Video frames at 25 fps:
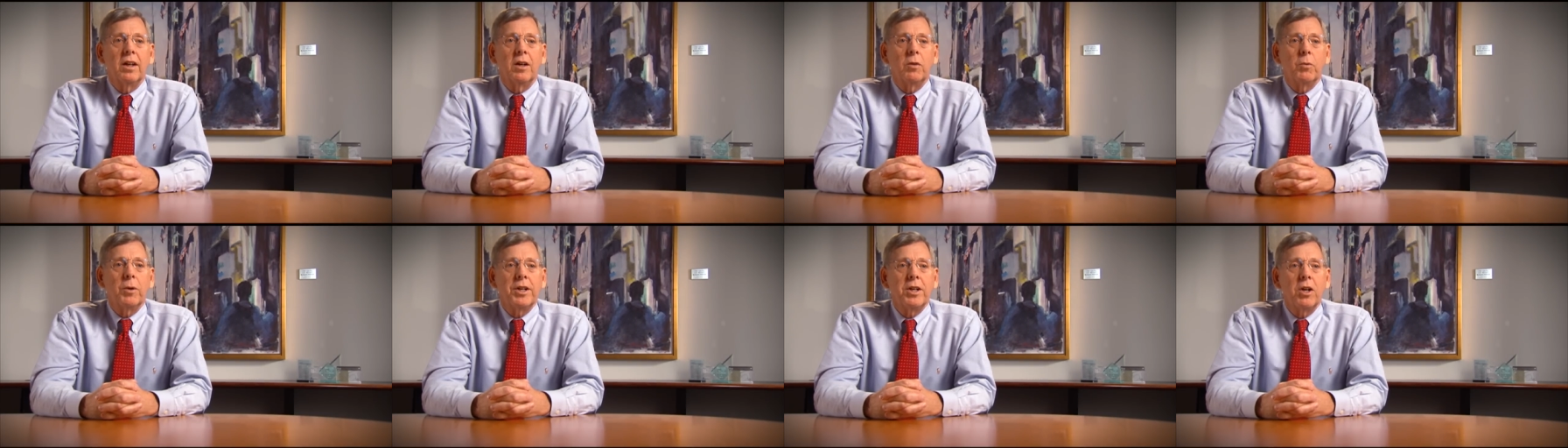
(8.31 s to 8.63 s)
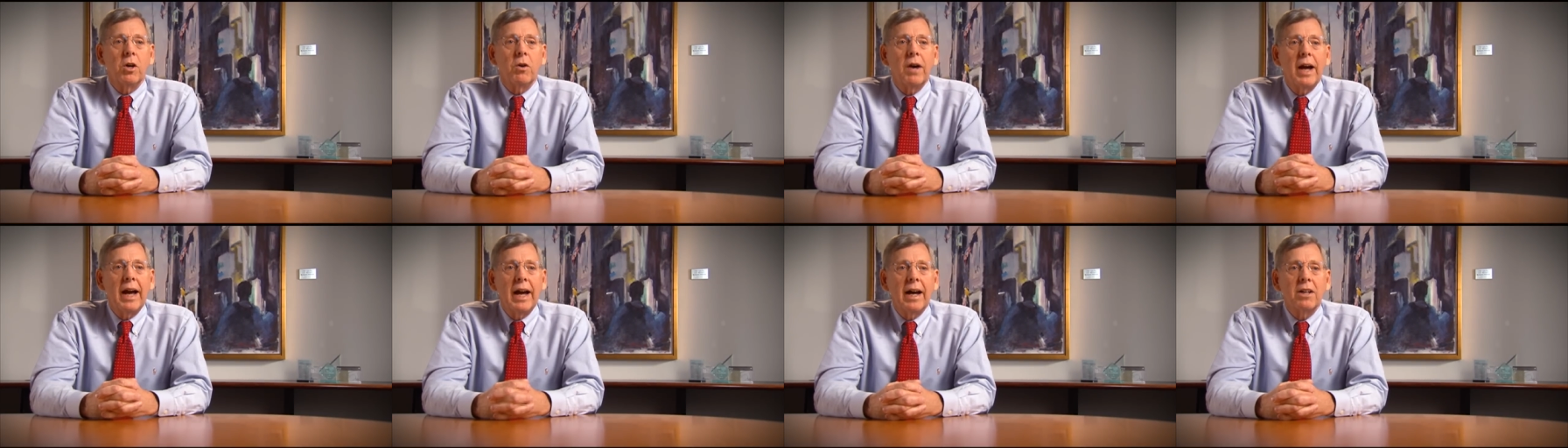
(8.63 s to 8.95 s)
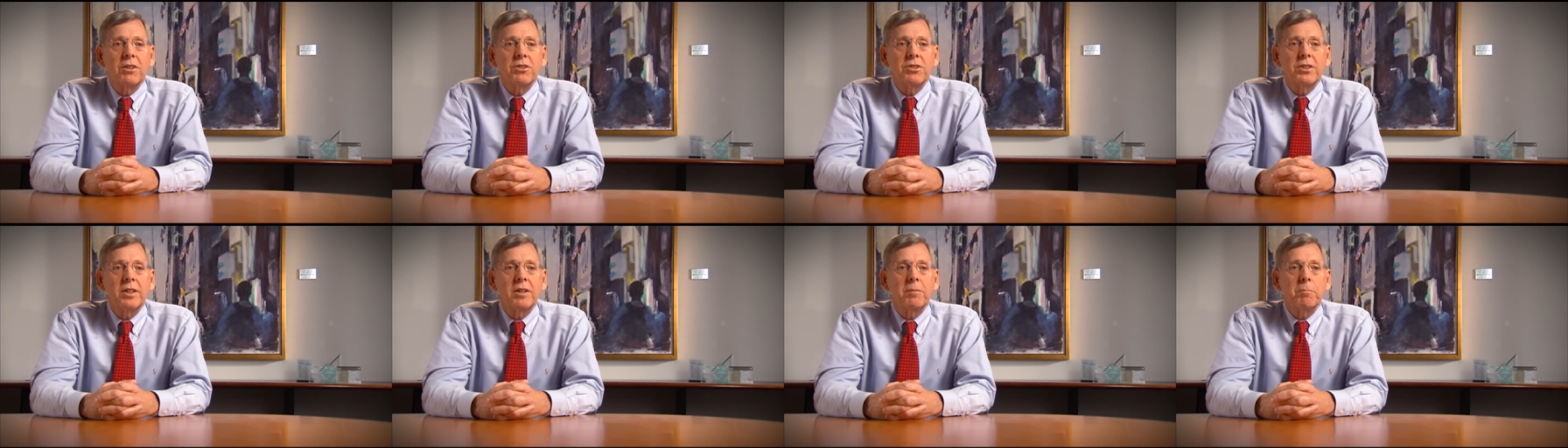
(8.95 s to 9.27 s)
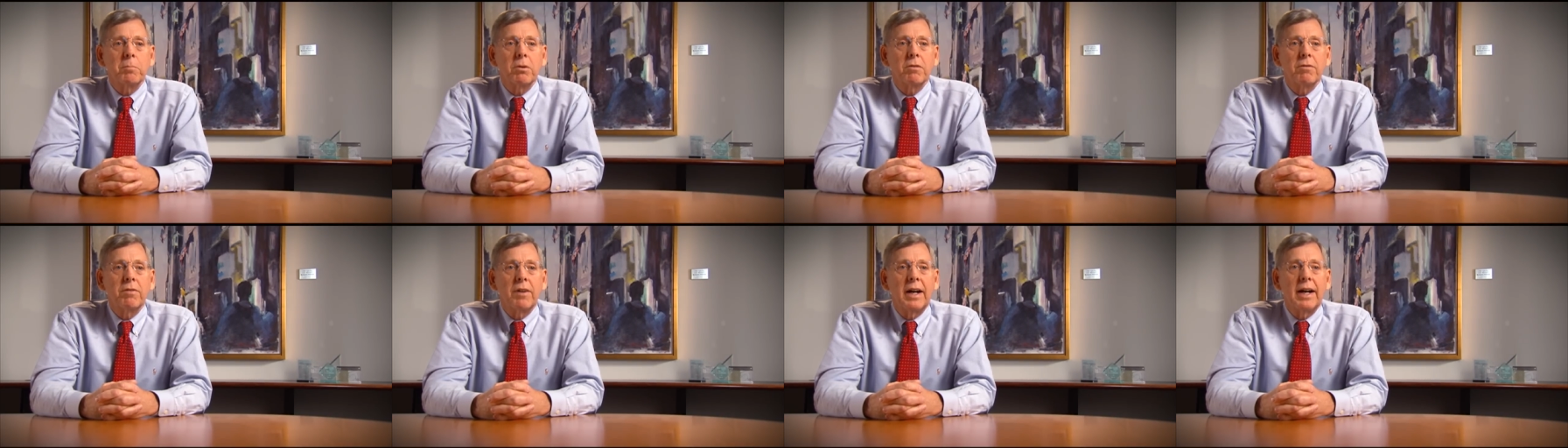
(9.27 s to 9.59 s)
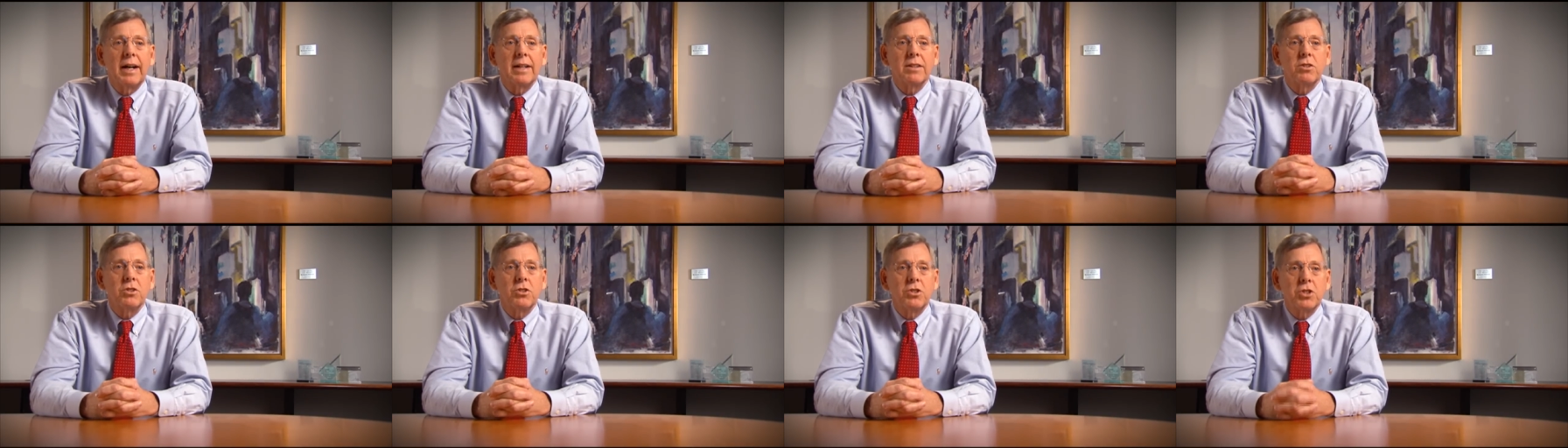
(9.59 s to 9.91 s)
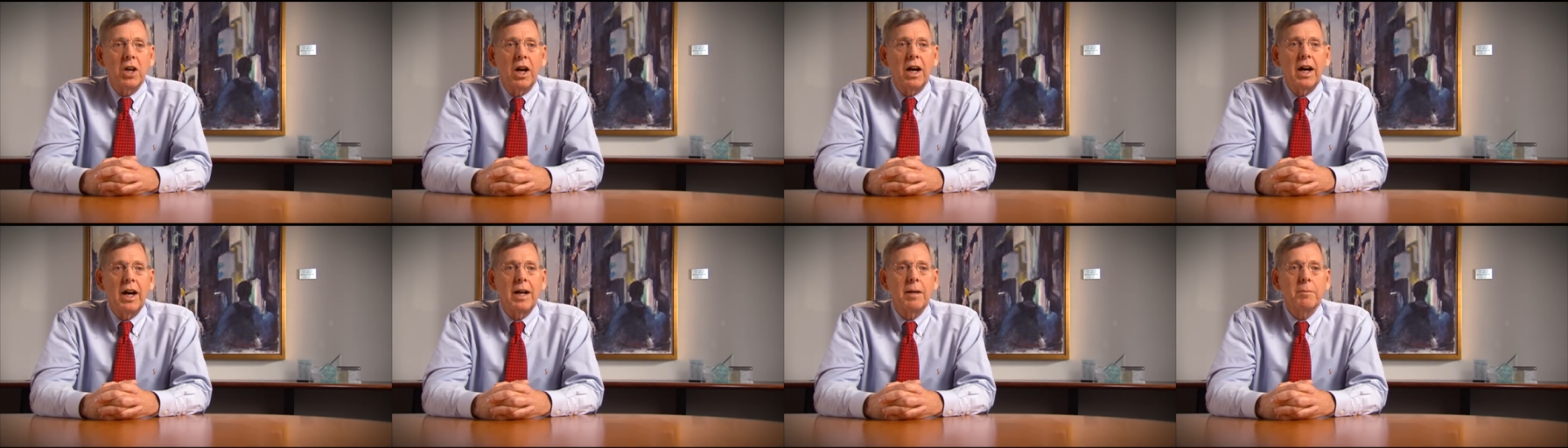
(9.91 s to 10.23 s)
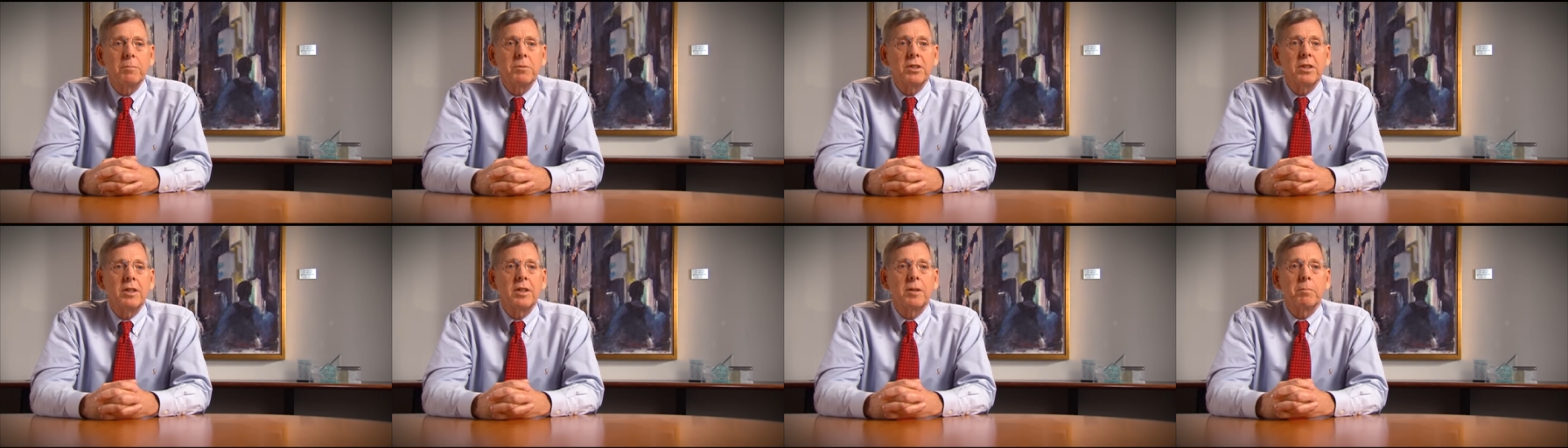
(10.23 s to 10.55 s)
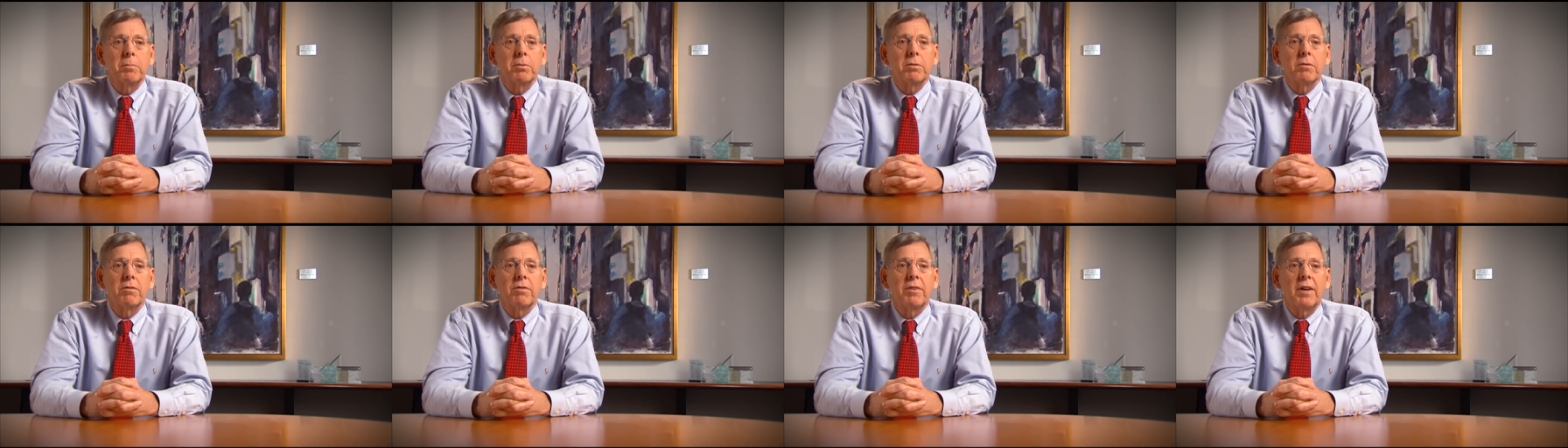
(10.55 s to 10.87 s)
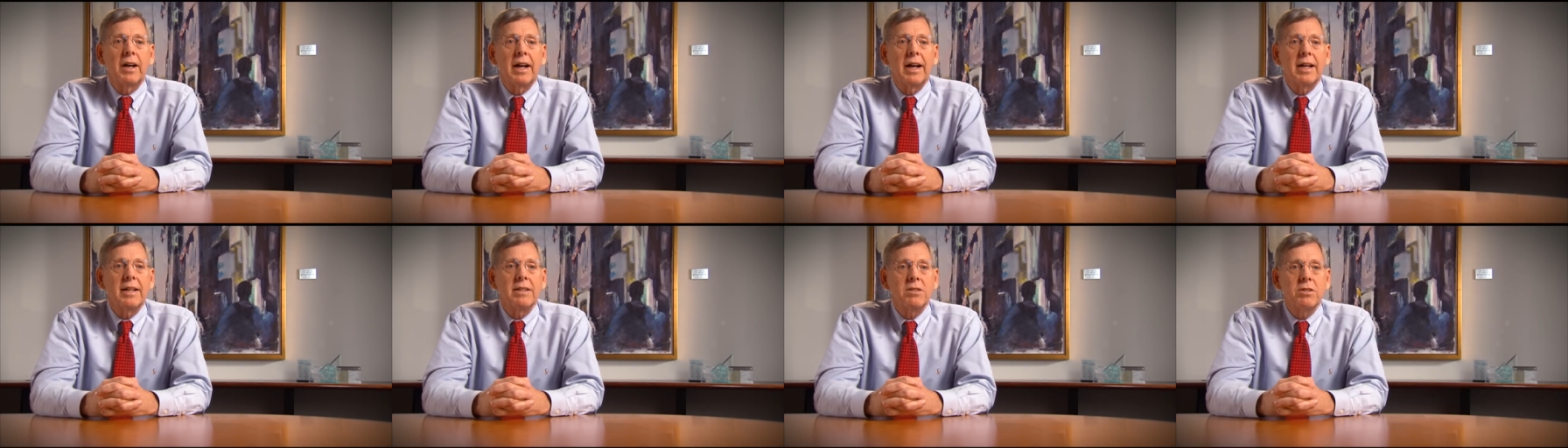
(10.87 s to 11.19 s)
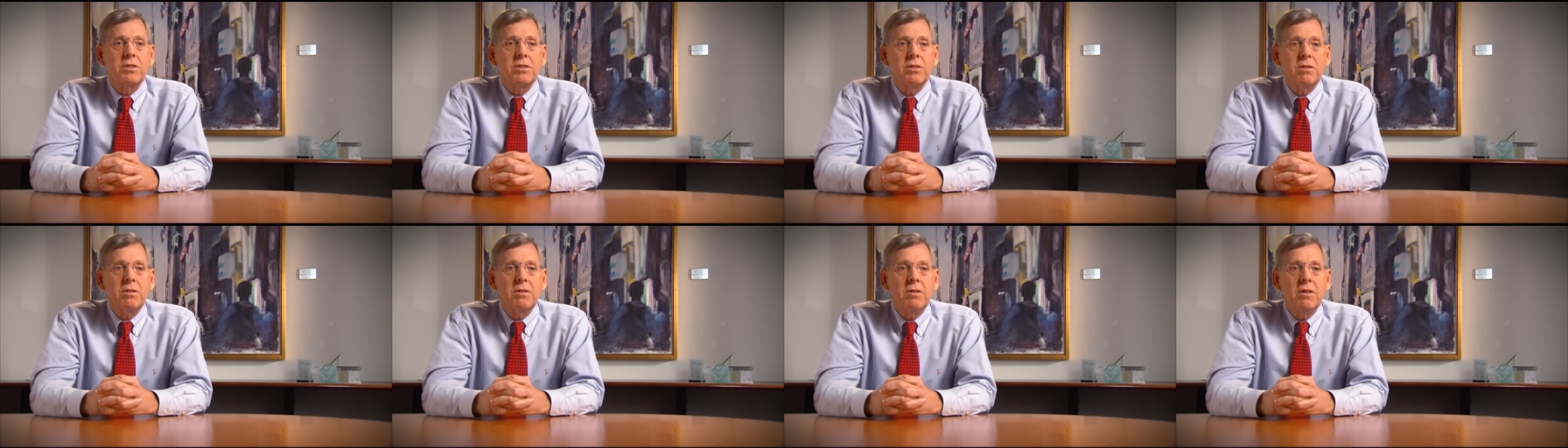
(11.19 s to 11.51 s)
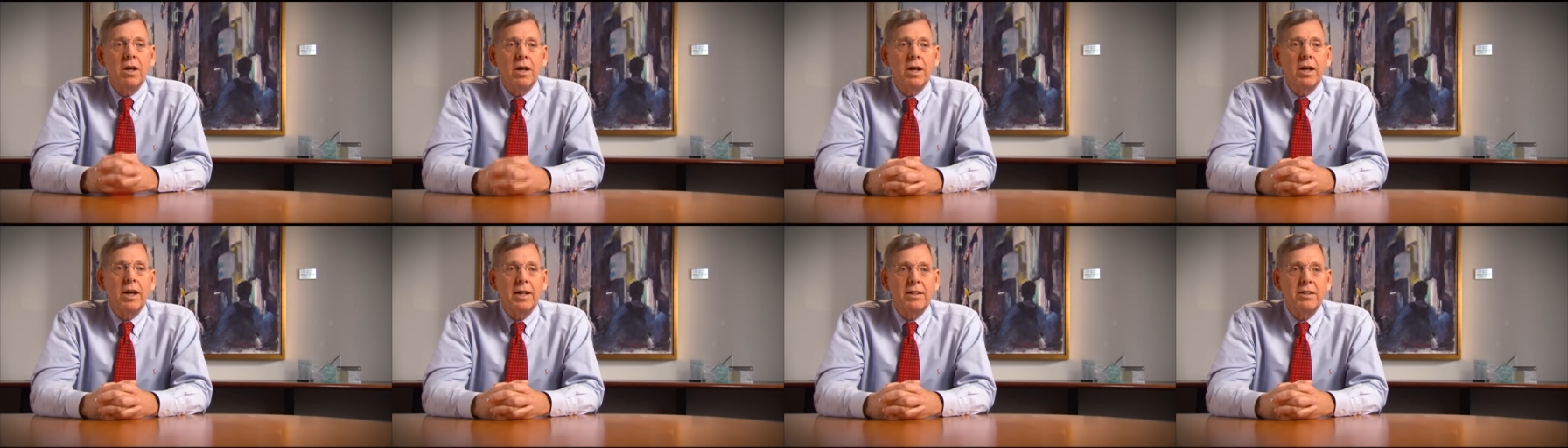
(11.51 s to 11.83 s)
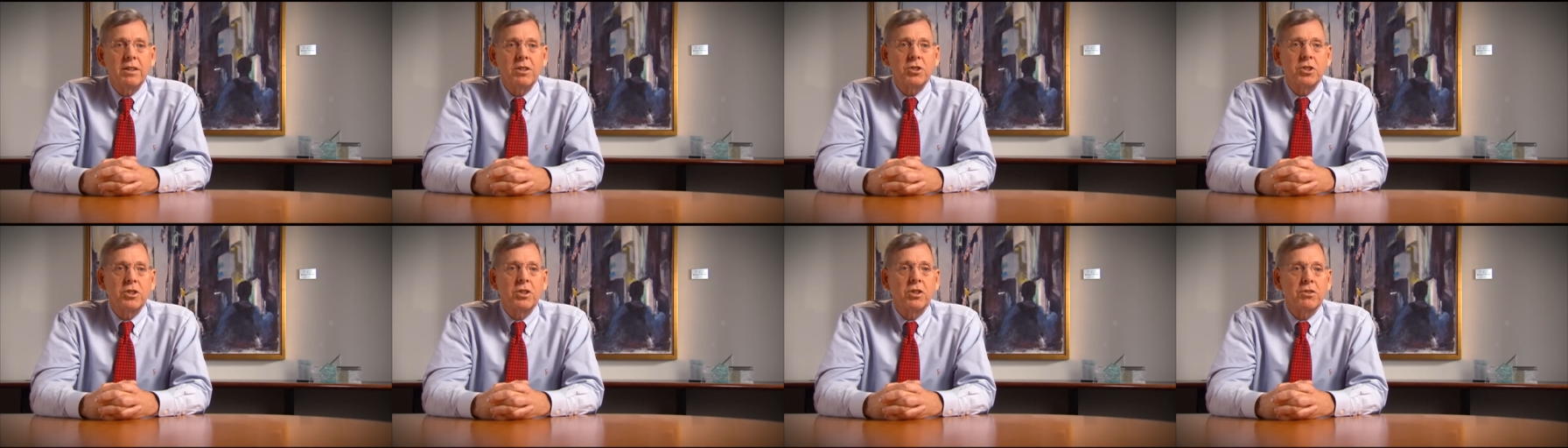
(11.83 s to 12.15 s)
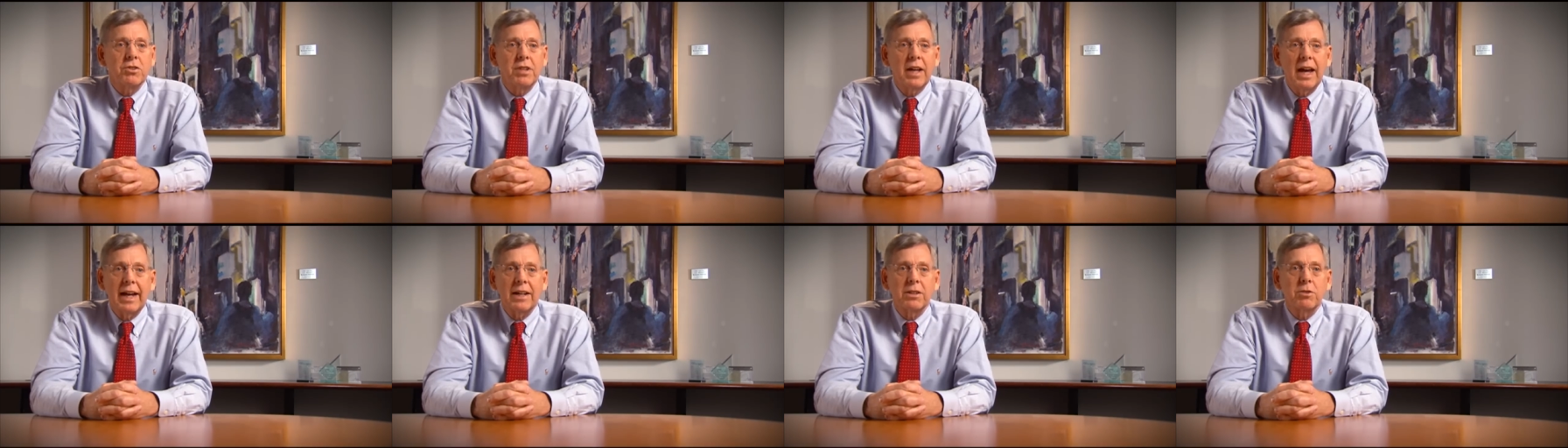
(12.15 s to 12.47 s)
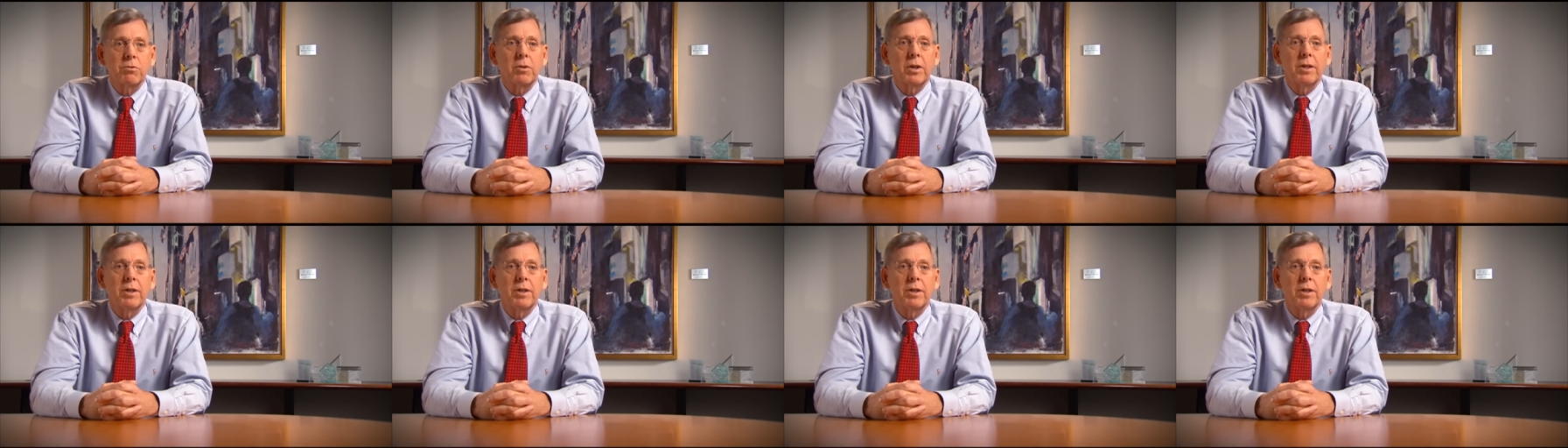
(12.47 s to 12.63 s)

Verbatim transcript: We know housing provides jobs and it provides additional tax